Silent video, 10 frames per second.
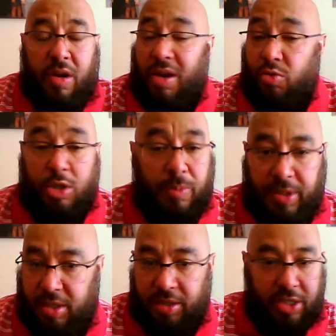God's worship
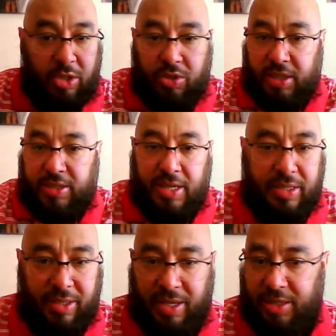continues to
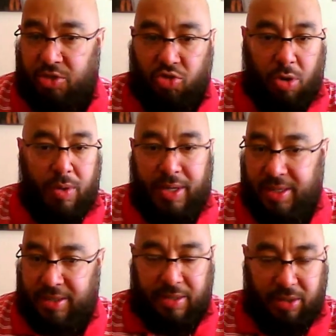exist and is growing,
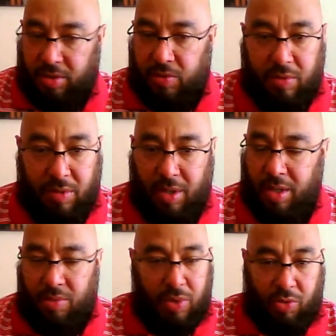and
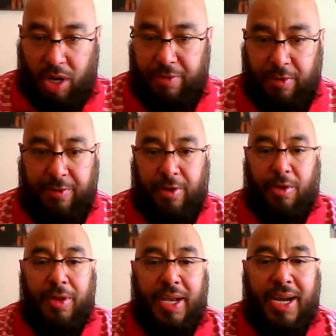we're grateful for
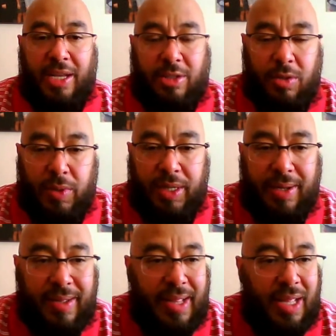all that God's
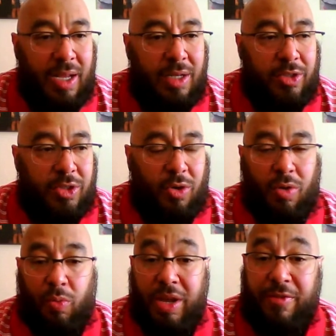doing.
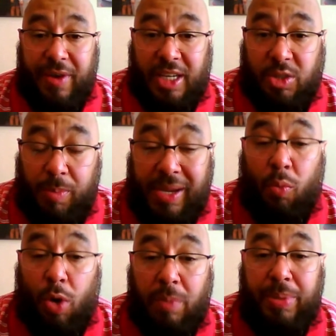So we fellowship will
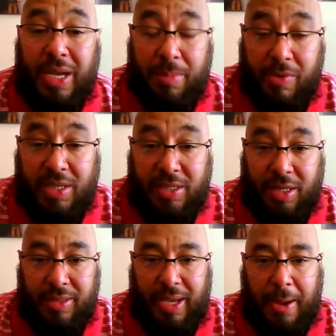be 1 p.m. every
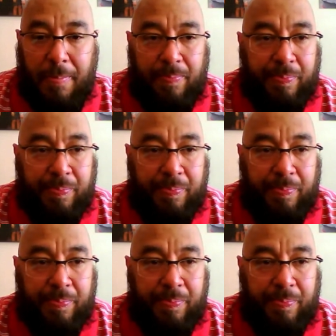Sunday.